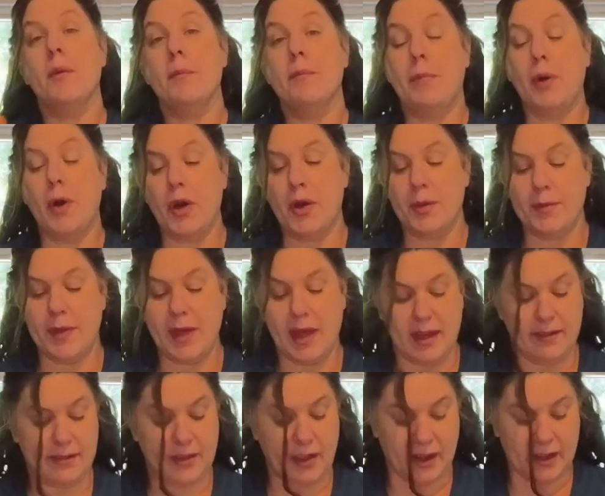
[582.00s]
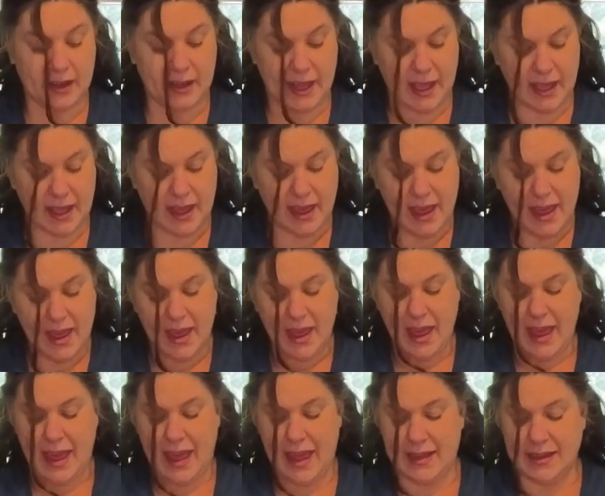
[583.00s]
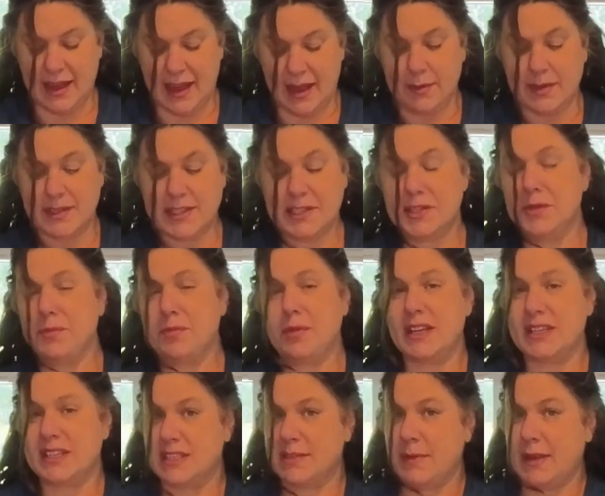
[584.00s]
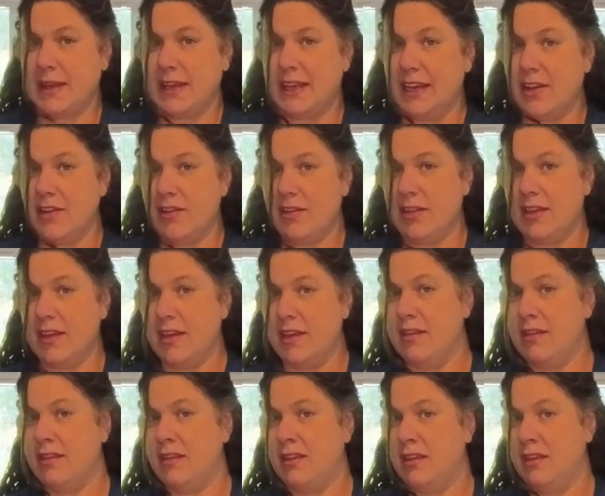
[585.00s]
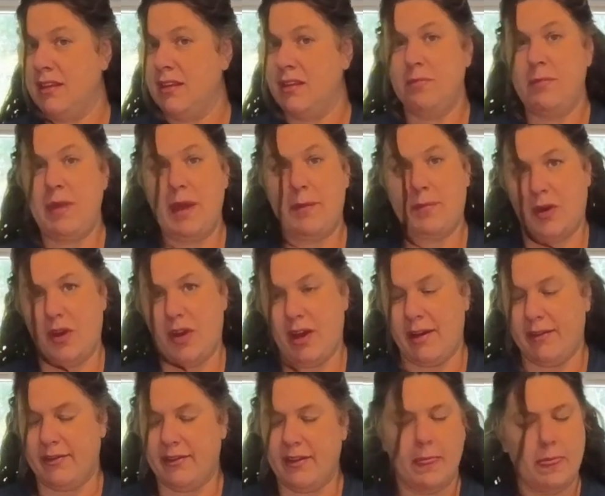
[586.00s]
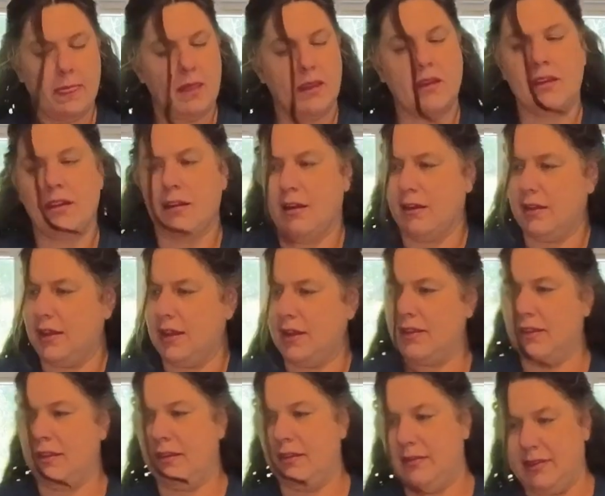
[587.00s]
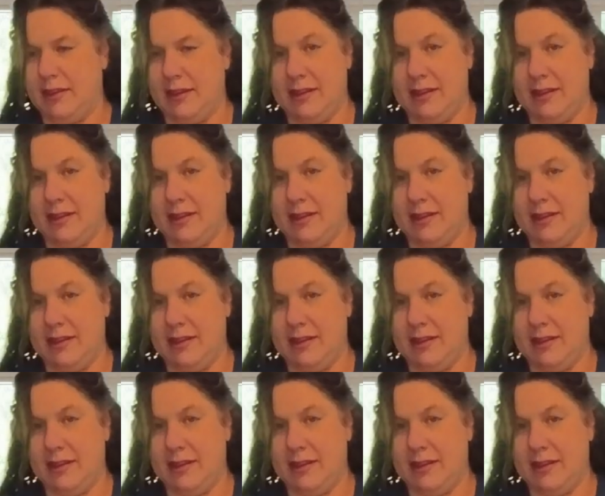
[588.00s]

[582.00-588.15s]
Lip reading: bulb of garlic, and I wasn't too precious about getting all the paper off. Garlic, the